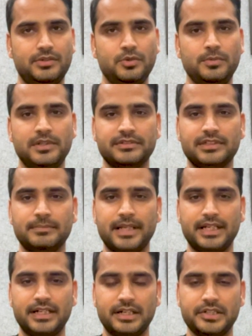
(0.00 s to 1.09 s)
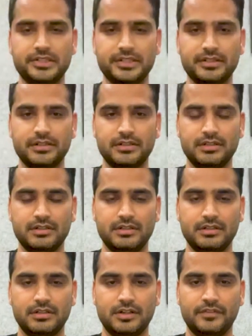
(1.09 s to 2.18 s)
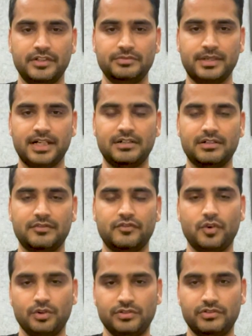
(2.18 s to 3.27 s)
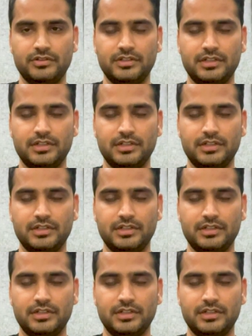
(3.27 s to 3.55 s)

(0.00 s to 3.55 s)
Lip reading: 2% penetration of the smartphones.